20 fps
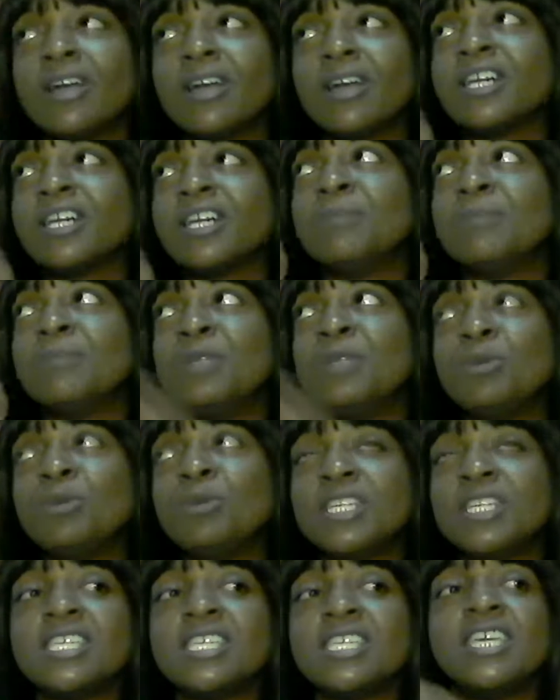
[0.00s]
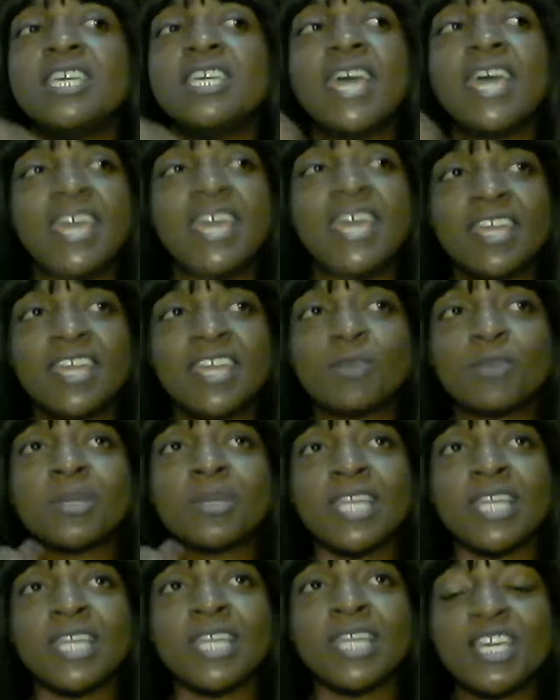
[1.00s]
community and the
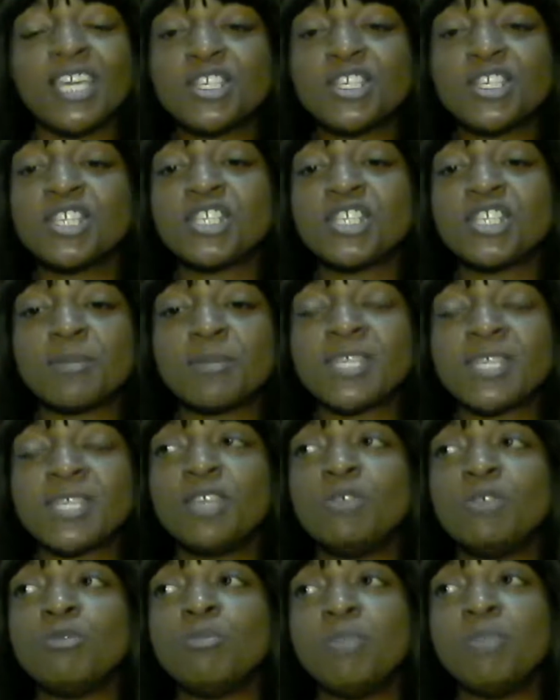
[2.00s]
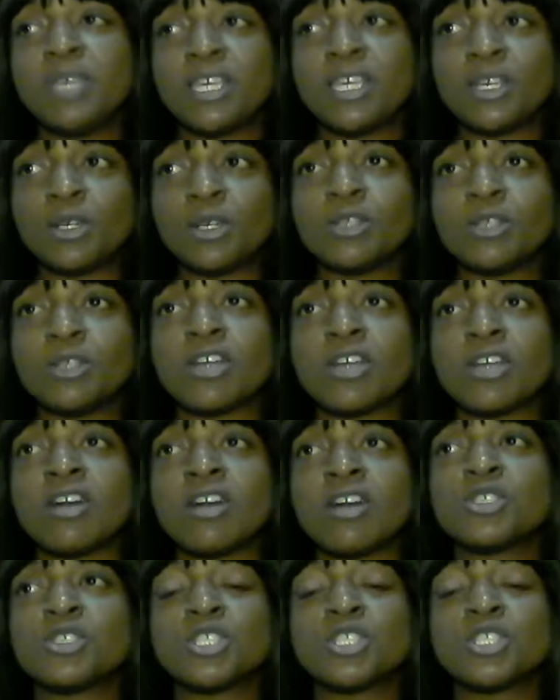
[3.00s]
relationships that you build
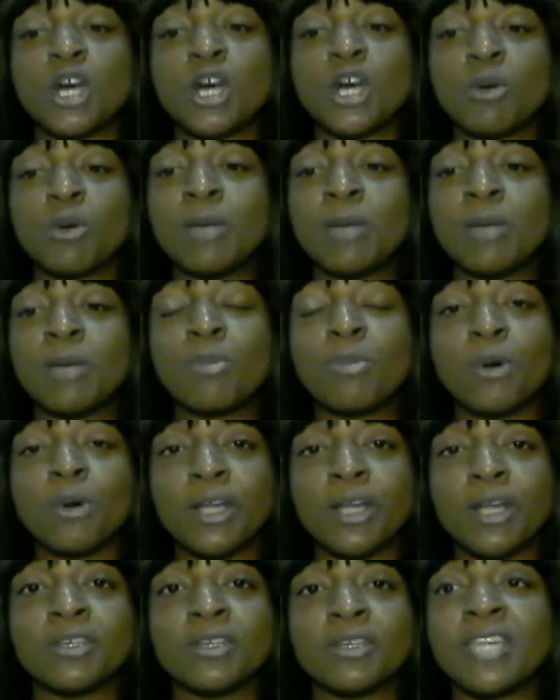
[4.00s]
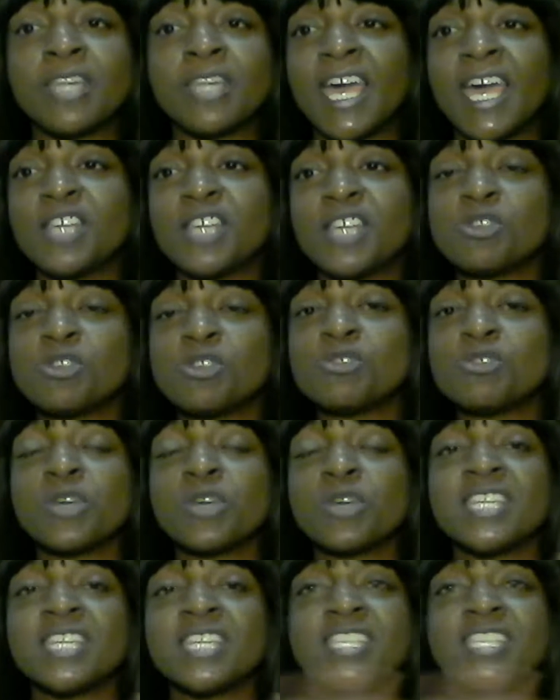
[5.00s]
are so important as you're
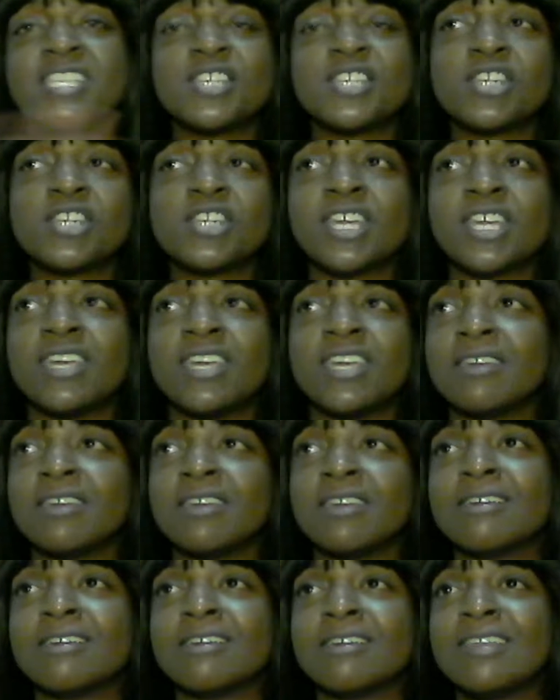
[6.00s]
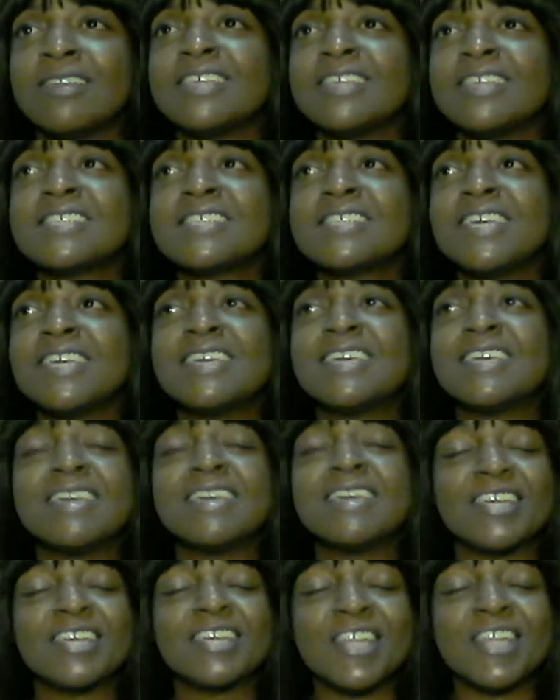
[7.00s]
transitioning. This thing can
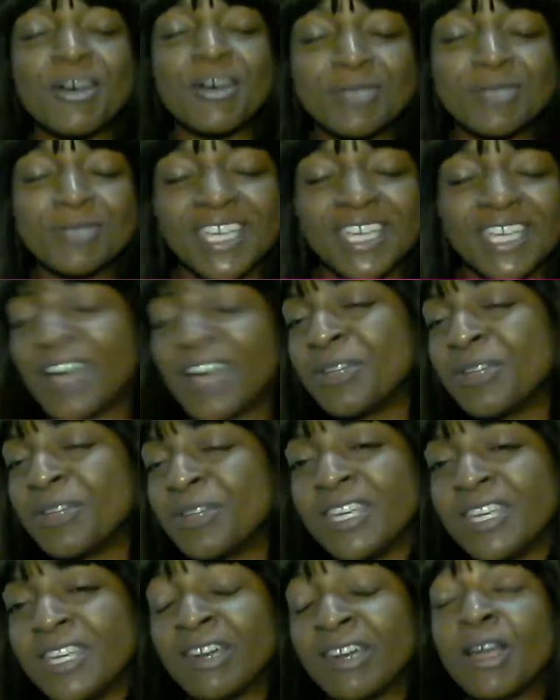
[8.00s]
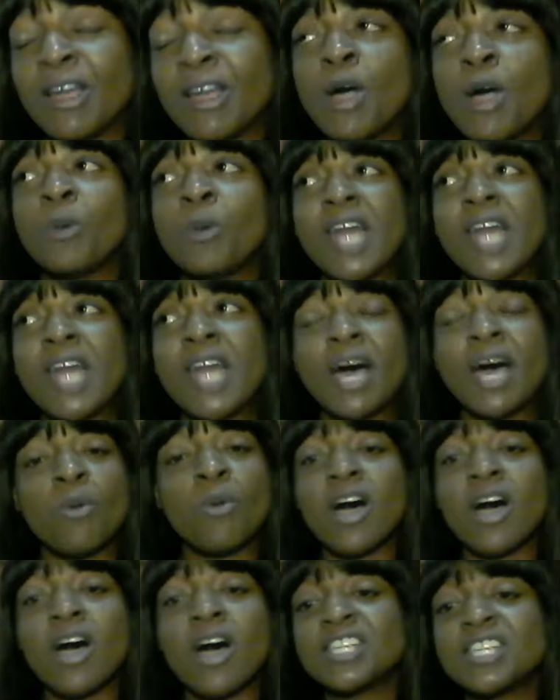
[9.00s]
get lonely out here. When I
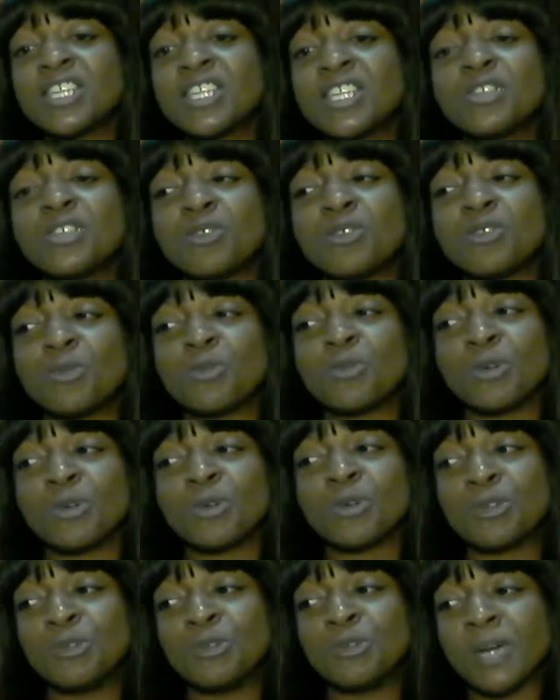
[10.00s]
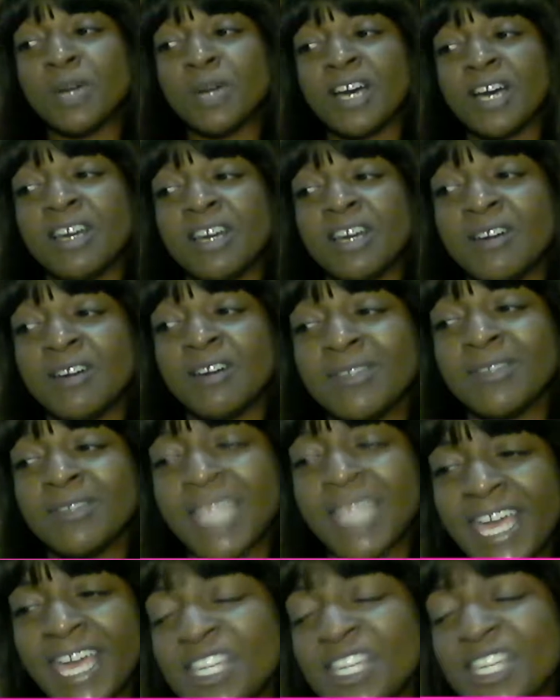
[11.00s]
walked into the room of
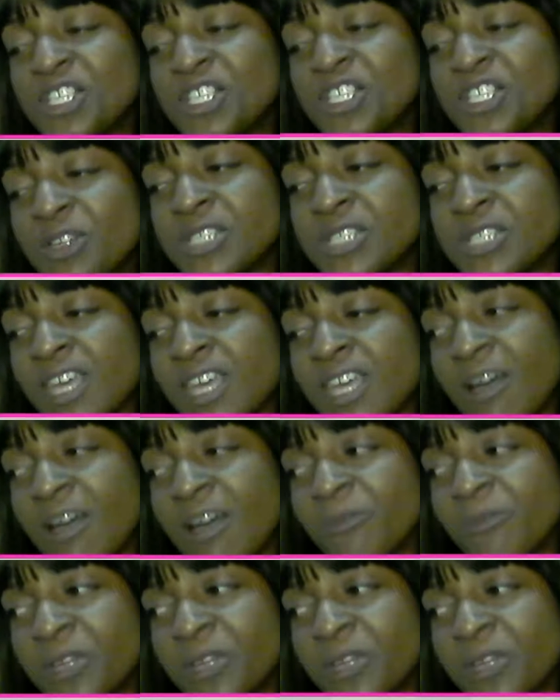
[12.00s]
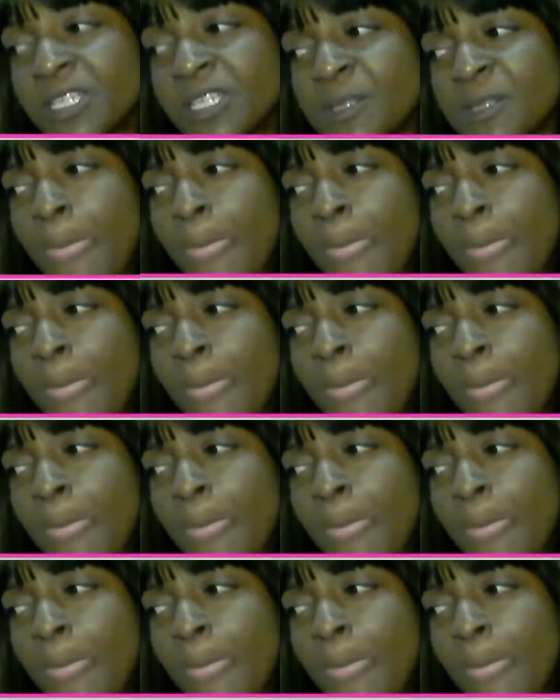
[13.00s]
last year's conference,